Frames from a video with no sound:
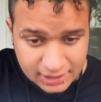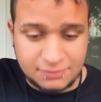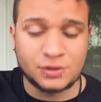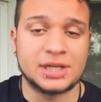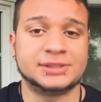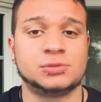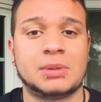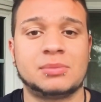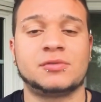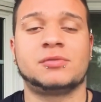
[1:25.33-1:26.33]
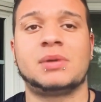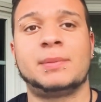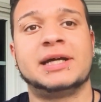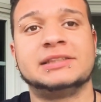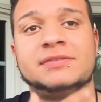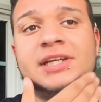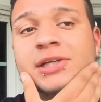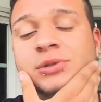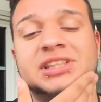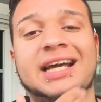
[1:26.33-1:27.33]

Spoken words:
if you guys remember from my past videos,